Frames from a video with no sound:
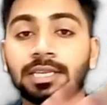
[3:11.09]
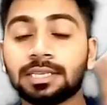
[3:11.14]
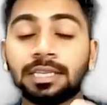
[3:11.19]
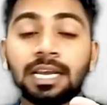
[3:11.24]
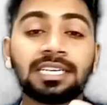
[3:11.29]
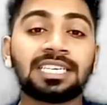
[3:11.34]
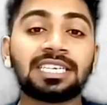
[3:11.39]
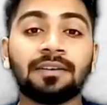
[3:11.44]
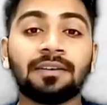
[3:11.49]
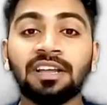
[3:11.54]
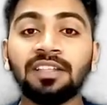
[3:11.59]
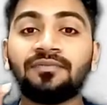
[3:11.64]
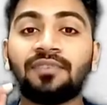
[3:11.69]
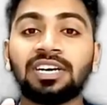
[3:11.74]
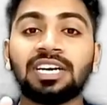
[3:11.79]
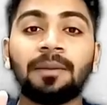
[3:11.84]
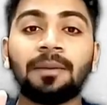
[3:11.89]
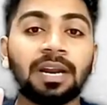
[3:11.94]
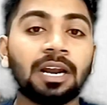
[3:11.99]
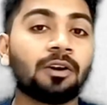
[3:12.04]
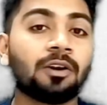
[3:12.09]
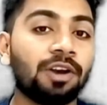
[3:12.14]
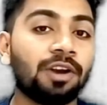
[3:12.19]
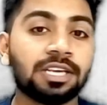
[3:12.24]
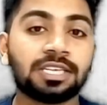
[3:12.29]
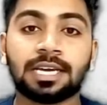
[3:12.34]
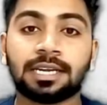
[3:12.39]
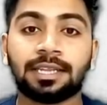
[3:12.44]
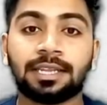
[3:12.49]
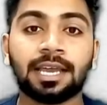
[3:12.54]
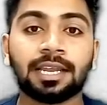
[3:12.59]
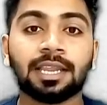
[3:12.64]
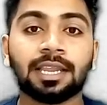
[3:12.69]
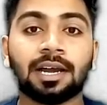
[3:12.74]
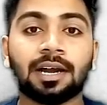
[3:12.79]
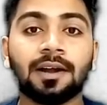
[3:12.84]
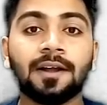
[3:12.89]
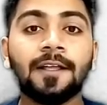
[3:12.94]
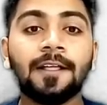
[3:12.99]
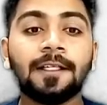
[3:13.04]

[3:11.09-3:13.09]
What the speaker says: That 7 fundamental quantities are there now,